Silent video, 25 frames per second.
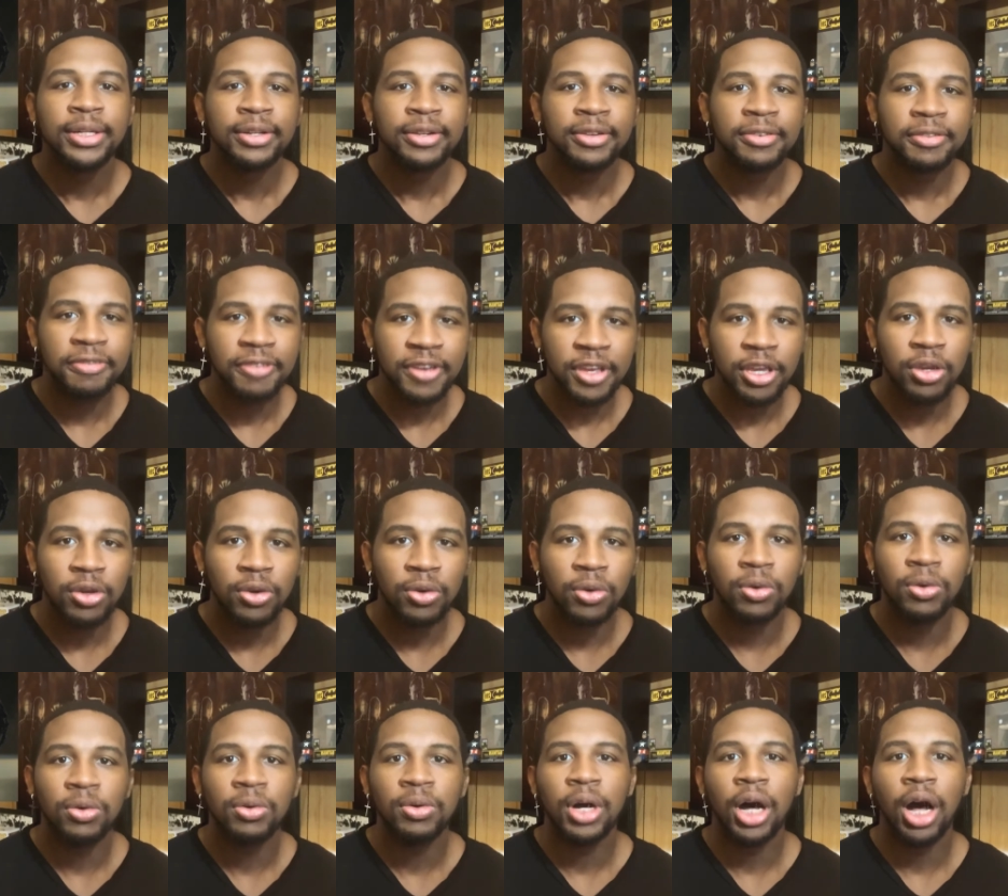
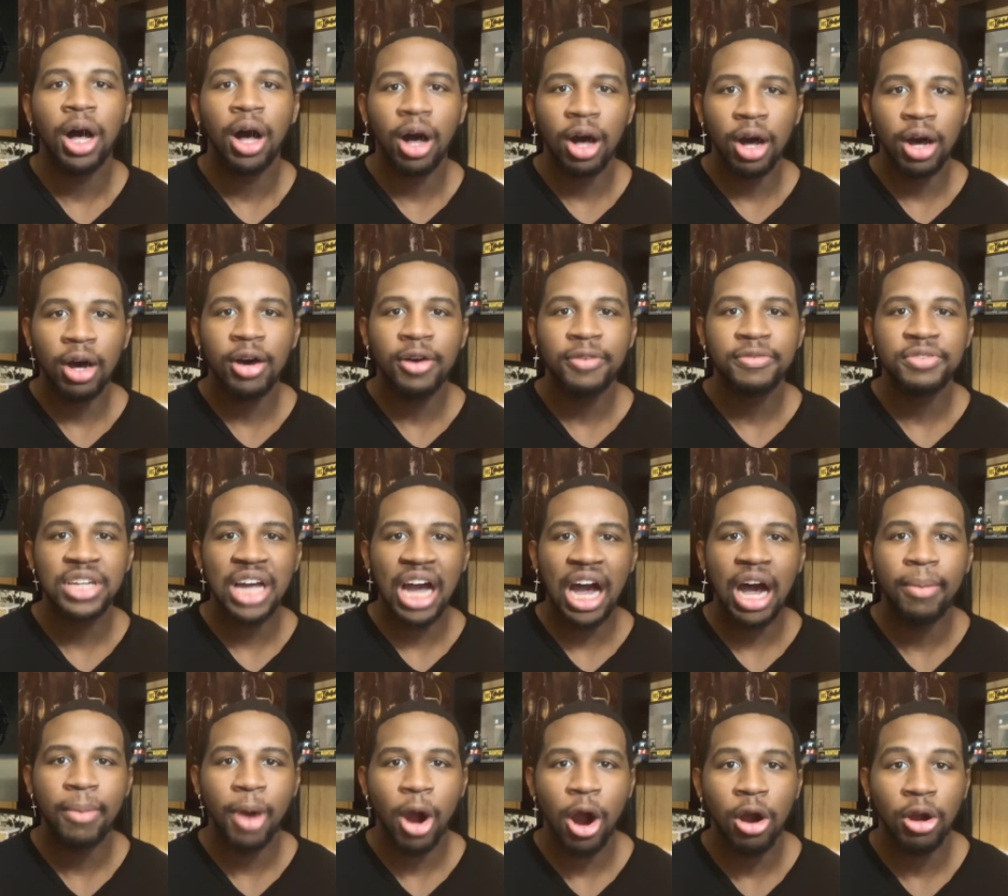feel of
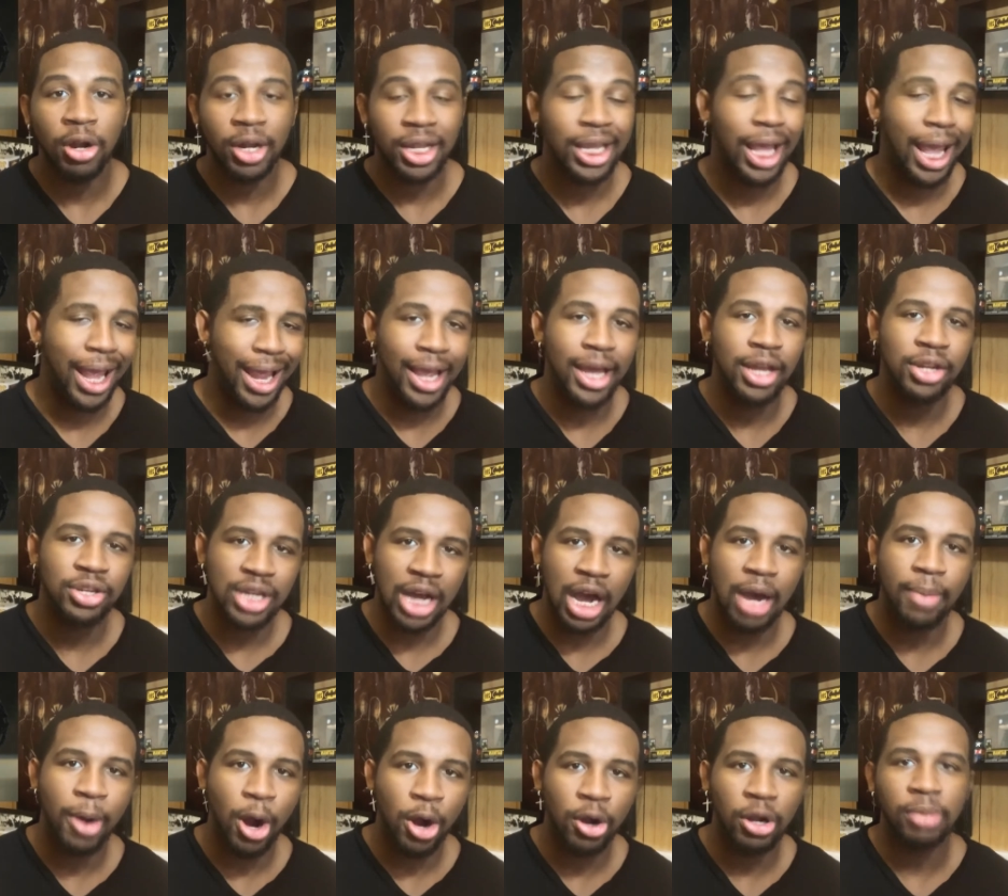Tom Hardy and
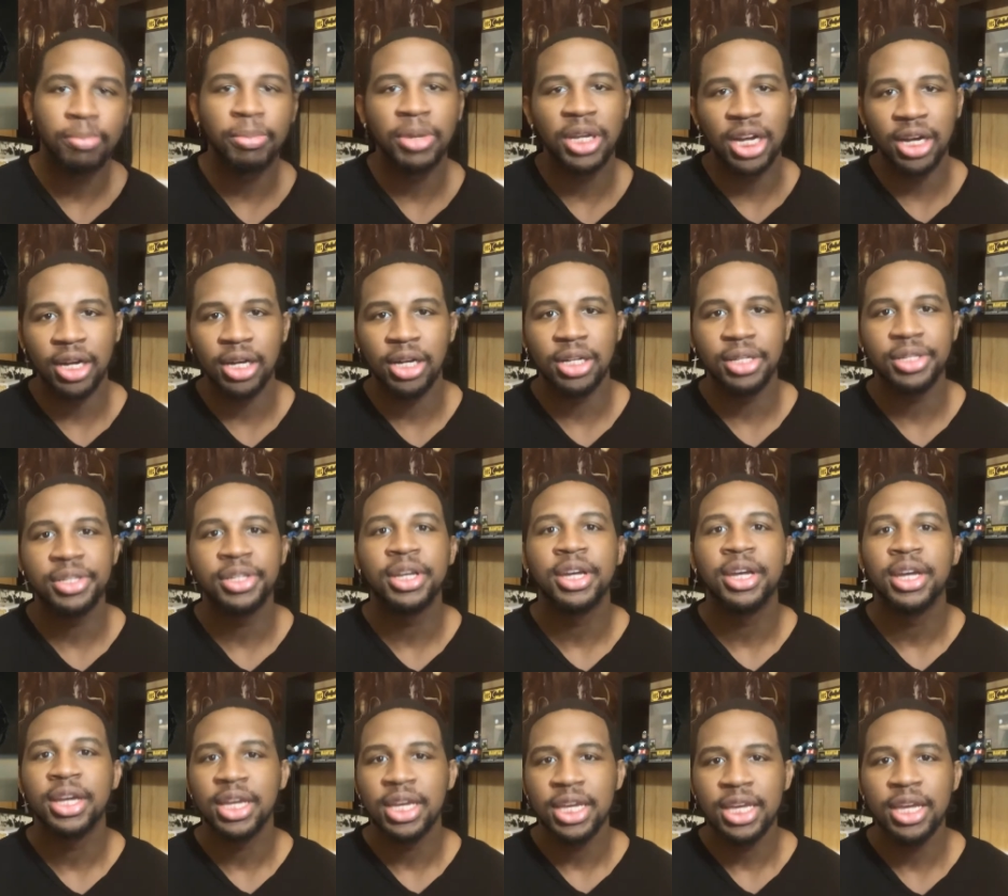Tom Hardy because
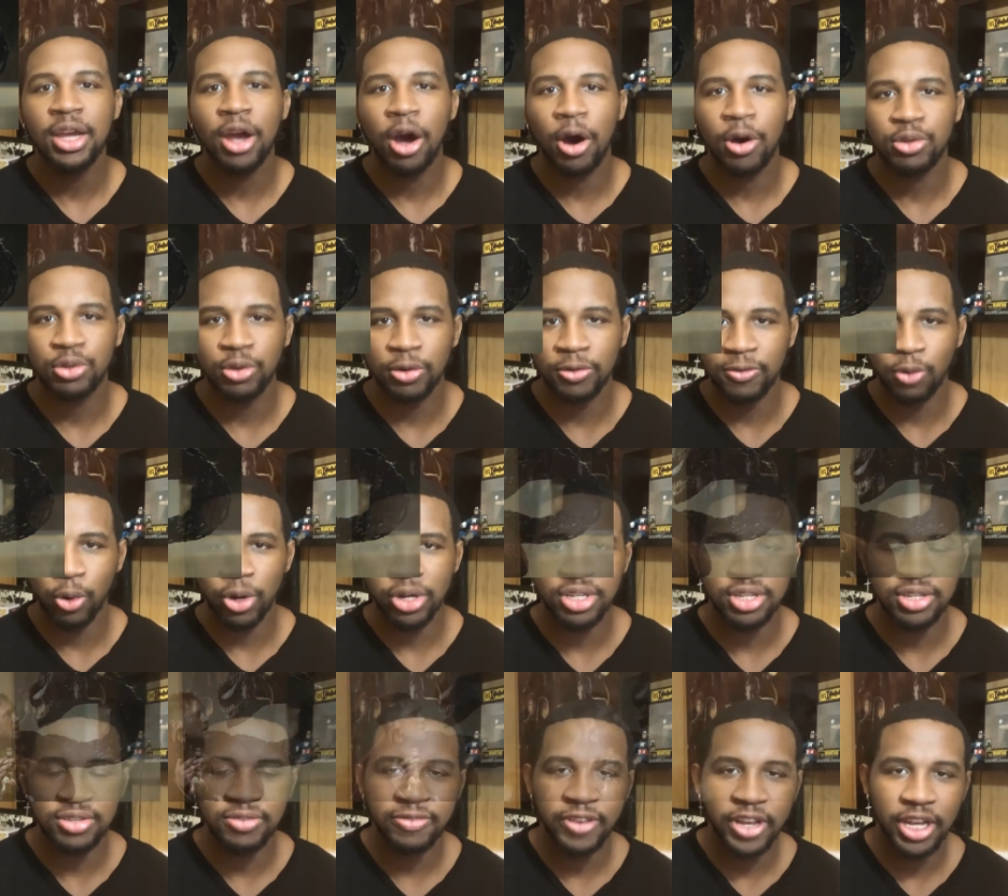he also
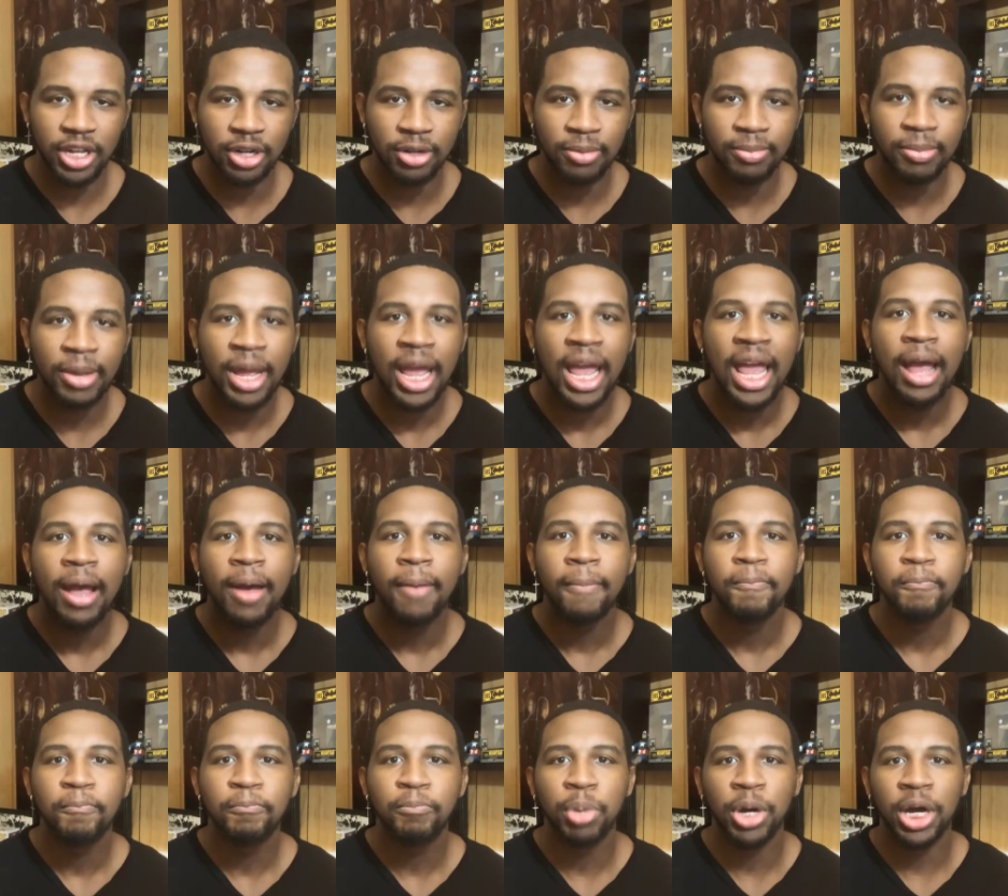voices Venom,
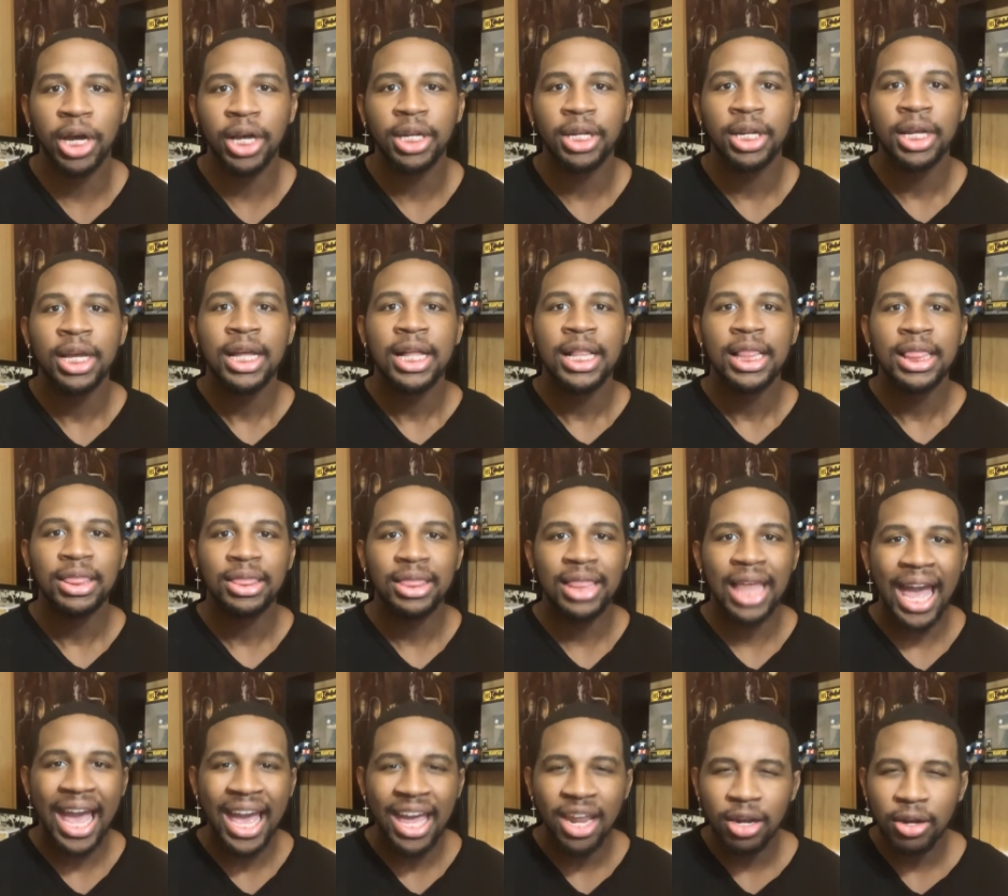but
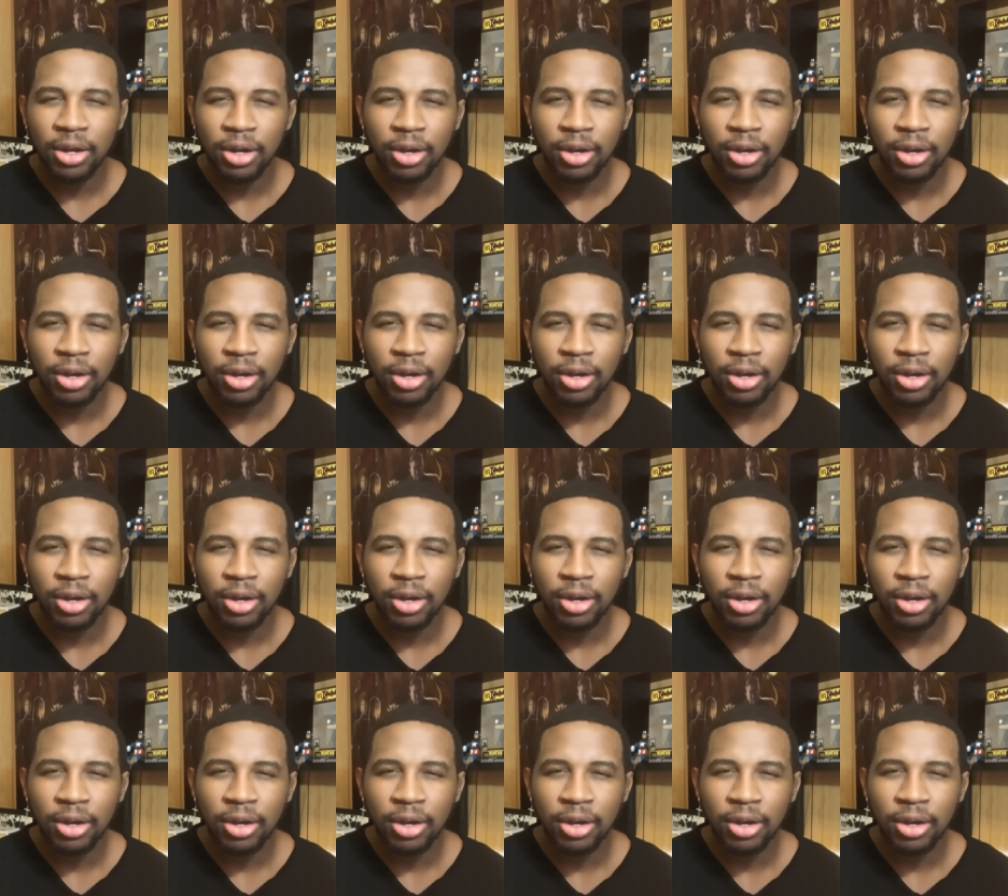that